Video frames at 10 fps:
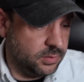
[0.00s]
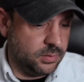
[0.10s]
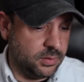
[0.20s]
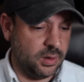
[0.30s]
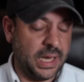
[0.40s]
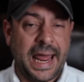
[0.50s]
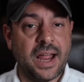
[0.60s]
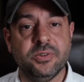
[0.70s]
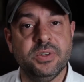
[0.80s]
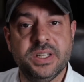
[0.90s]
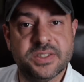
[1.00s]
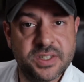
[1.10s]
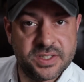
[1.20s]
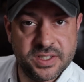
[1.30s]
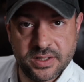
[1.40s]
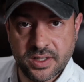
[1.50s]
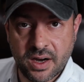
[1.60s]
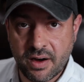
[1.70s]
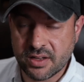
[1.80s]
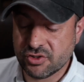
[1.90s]
an actor needs to sit there
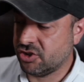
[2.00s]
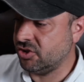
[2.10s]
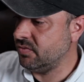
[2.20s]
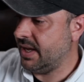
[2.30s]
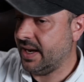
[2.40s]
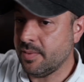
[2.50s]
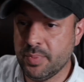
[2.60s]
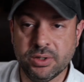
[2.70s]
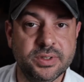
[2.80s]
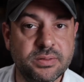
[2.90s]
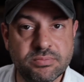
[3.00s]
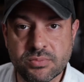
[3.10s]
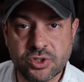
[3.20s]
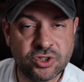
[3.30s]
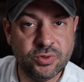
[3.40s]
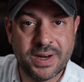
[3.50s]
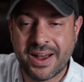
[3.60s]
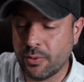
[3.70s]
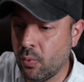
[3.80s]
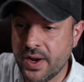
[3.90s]
and shoot at a building, shoot out
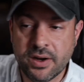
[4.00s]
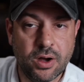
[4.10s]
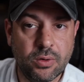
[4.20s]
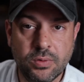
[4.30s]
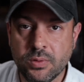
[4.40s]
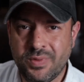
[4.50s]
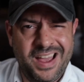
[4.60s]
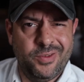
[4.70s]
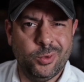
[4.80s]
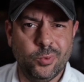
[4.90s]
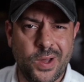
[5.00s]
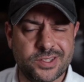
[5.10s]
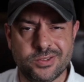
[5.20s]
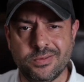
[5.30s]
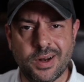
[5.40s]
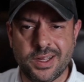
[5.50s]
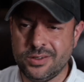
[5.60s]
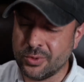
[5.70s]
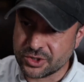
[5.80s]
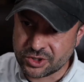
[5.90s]
a window. We have an old Western, right? You
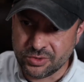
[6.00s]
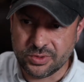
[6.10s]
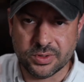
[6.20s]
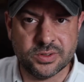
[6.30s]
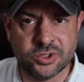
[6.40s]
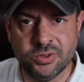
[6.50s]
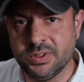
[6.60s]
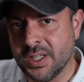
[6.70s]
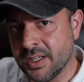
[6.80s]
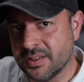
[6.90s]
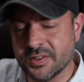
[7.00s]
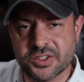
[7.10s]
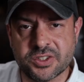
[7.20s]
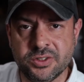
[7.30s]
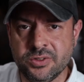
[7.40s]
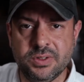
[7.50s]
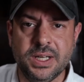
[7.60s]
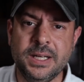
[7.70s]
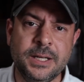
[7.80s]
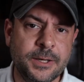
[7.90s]
want to shoot the gun into the saloon.
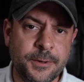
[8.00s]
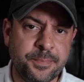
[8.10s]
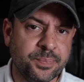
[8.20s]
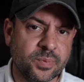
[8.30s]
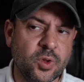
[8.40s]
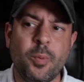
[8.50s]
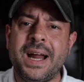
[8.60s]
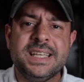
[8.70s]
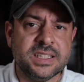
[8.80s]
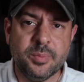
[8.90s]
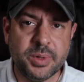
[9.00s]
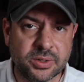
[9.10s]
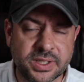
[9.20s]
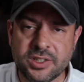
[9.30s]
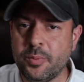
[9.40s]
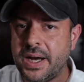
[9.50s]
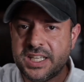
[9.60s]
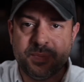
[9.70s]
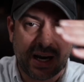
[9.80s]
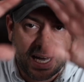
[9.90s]
Nobody's in the building. Nobody's
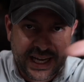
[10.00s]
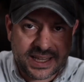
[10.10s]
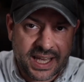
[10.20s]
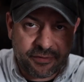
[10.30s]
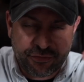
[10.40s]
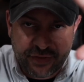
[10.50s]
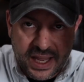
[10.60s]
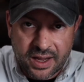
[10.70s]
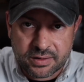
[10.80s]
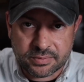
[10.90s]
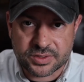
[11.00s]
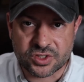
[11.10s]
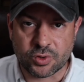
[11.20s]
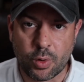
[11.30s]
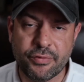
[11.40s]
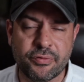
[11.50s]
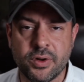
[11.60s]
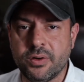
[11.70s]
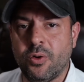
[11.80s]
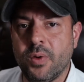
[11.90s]
behind that fake
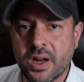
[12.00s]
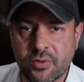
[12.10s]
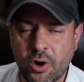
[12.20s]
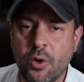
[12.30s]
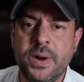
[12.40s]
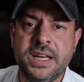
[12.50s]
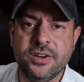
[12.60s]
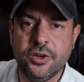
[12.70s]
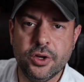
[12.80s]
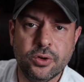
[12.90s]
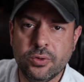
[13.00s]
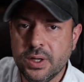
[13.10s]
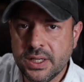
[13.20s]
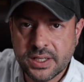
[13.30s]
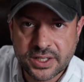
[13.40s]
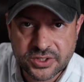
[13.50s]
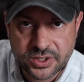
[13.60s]
storefront or whatever. All we need to do is to,